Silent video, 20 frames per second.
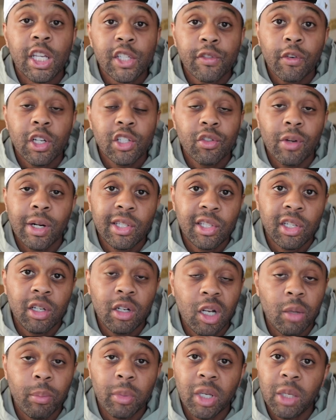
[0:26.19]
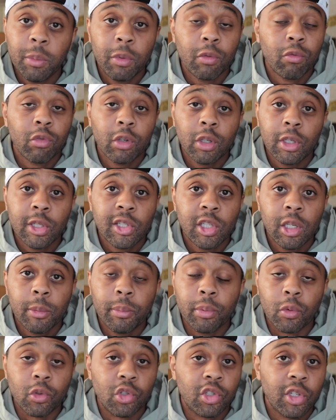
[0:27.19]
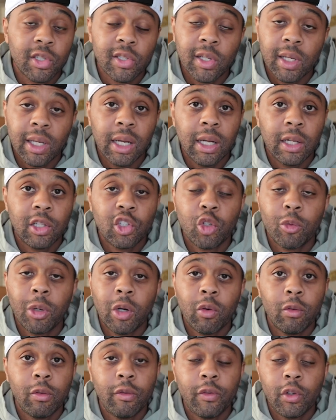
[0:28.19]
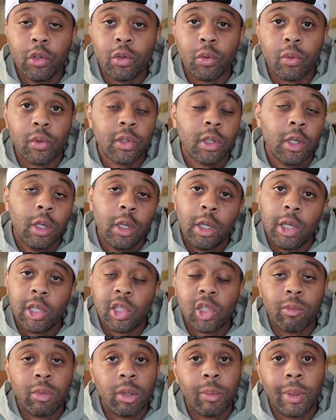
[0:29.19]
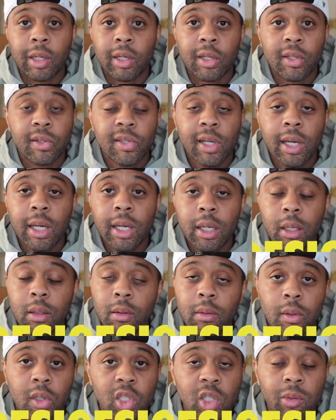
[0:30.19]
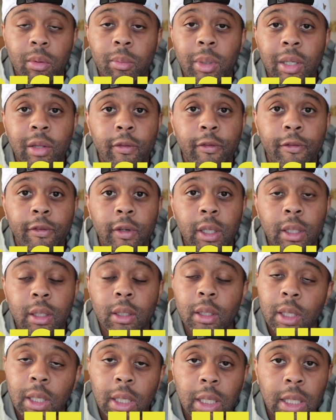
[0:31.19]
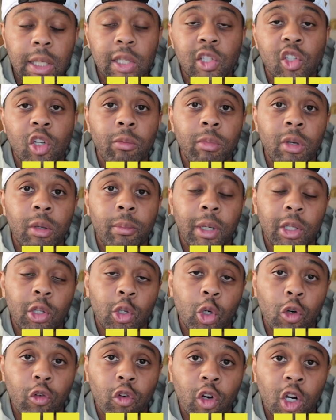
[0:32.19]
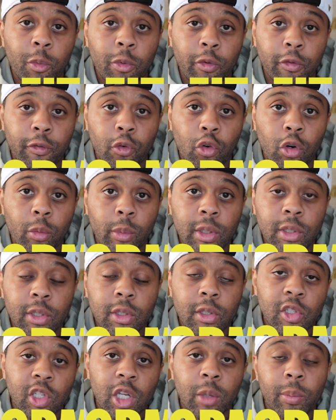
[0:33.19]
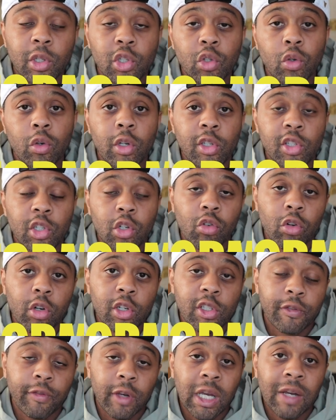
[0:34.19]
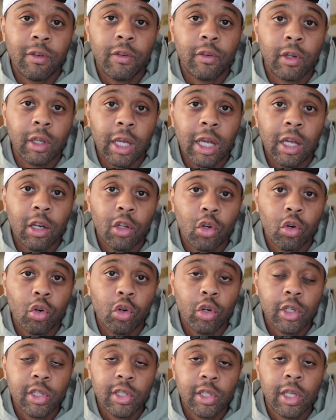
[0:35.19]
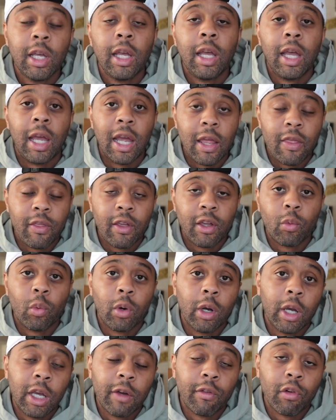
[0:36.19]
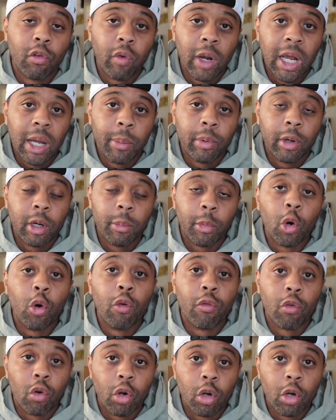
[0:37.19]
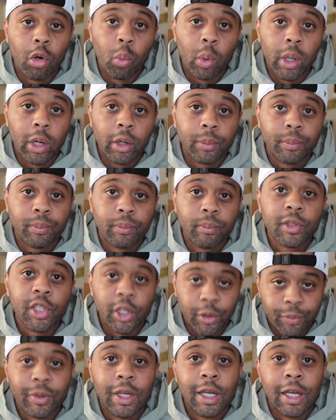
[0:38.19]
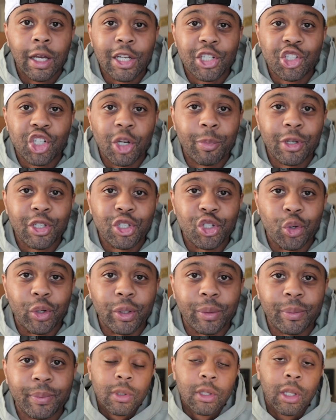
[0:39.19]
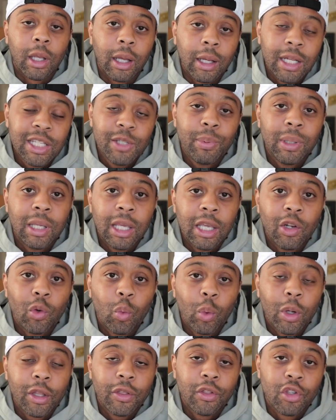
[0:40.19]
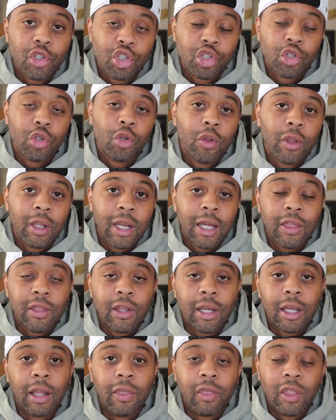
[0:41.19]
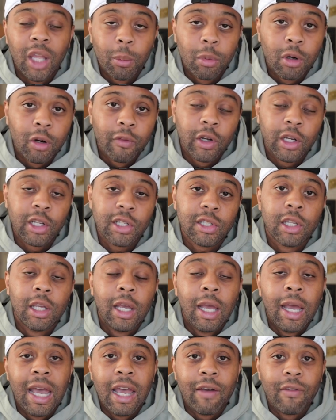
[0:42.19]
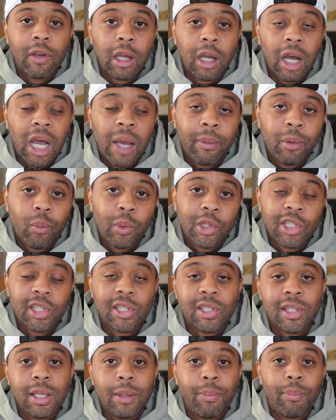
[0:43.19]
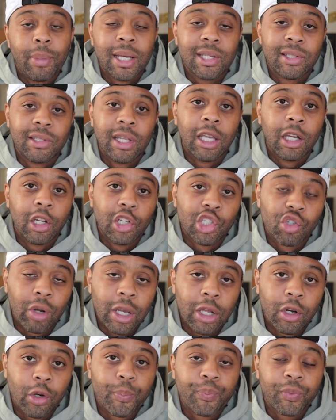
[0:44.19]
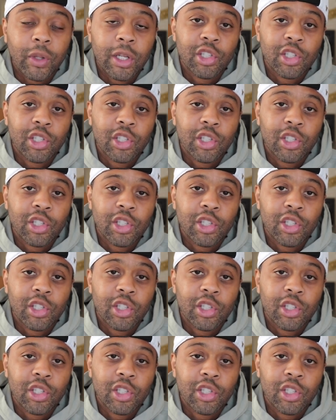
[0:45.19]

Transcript: As far as criteria, I'm gonna keep it really simple, just like how I do my reviews. It's gonna be about design, it's gonna be about the fit, and it's gonna be about the overall performance. So I've been doing this across five different categories, and then we'll have a wrap up overall winner. So let's jump into it. Let's begin with the shoe that I think a number of us have in common, which is the best daily trainer.